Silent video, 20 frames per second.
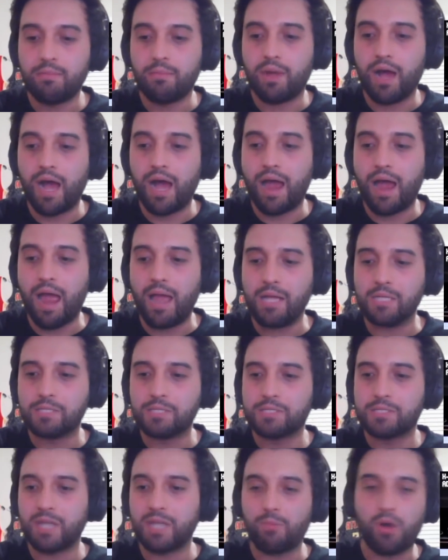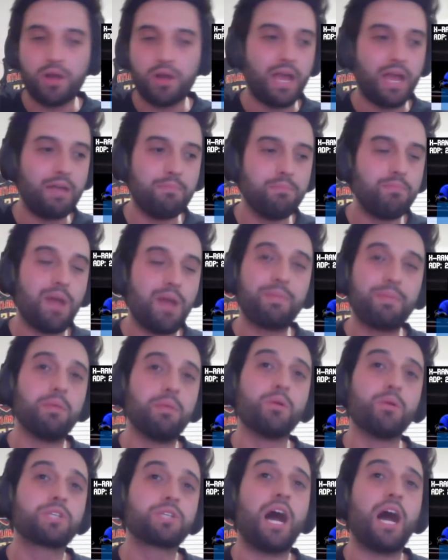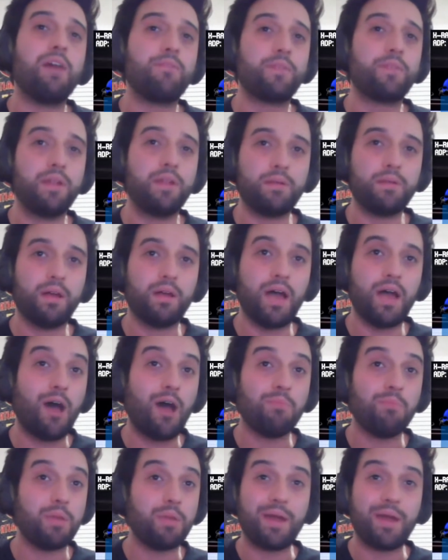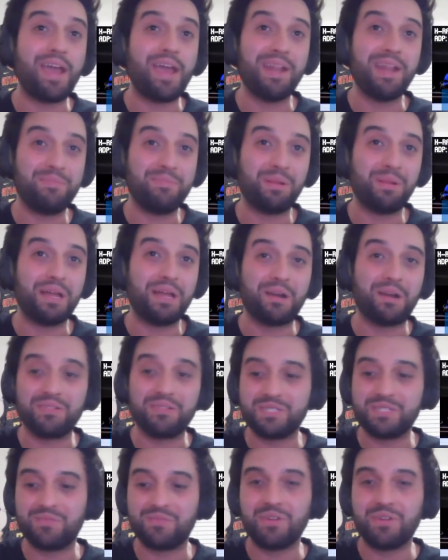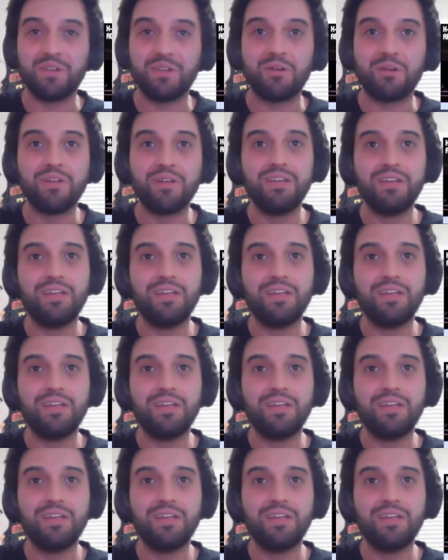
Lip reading: might be the most confident I'll be about any player in this video,